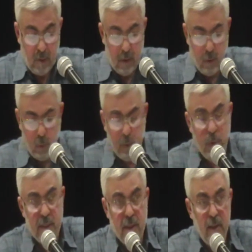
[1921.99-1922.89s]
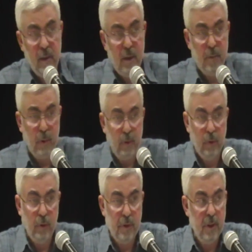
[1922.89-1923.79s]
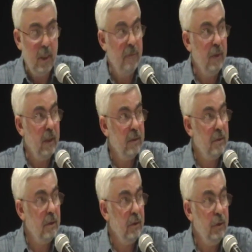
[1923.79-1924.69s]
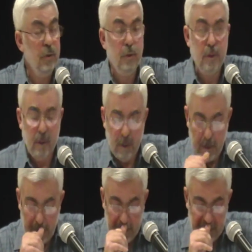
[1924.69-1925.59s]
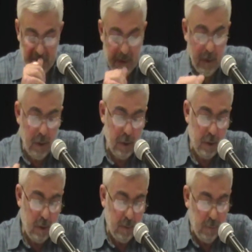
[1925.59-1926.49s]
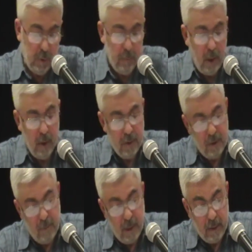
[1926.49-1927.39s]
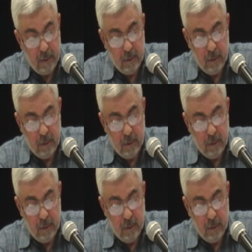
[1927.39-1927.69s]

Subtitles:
So what do we see in these protocols deriving and still used in Turkish foreign policy mind?